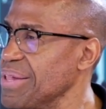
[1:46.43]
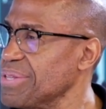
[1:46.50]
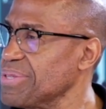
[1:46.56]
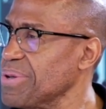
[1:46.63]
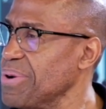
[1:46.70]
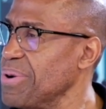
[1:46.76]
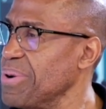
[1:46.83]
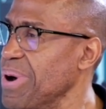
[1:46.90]

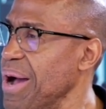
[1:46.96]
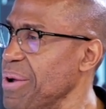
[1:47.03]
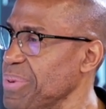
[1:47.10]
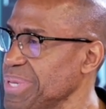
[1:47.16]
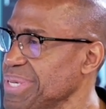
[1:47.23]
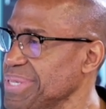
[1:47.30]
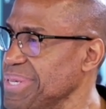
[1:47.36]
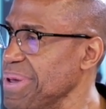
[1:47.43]
So I
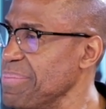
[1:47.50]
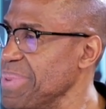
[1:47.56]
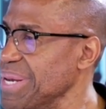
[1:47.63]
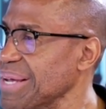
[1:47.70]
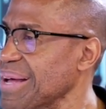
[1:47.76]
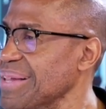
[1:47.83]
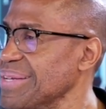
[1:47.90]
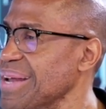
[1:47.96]
went to see a
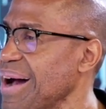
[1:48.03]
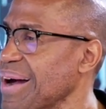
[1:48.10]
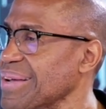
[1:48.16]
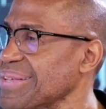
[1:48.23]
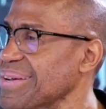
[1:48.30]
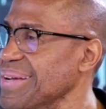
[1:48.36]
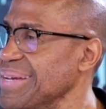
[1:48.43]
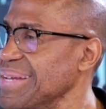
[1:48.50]
medical
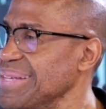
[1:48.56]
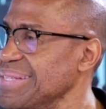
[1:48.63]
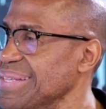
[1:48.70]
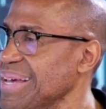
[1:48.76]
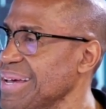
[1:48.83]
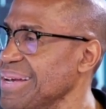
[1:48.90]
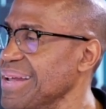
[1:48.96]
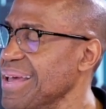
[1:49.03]
doctor, and they
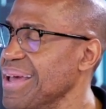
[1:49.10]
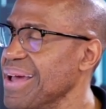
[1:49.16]
said,